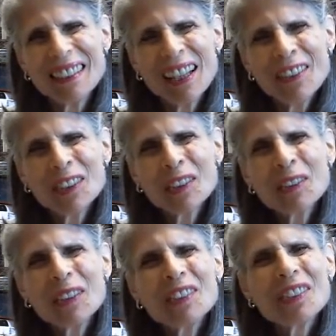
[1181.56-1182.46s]
of
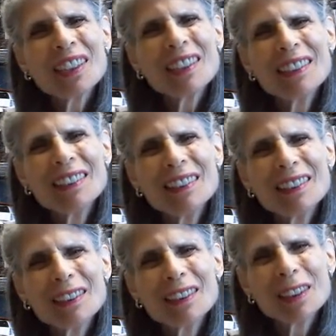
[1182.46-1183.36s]
increasing
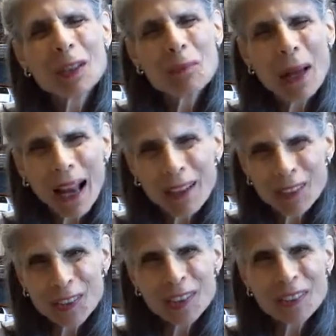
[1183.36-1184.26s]

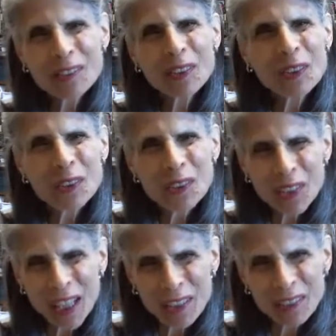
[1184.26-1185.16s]
compassion for
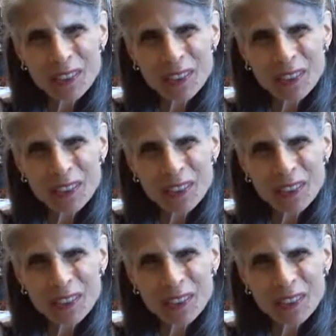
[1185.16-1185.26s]
yourself.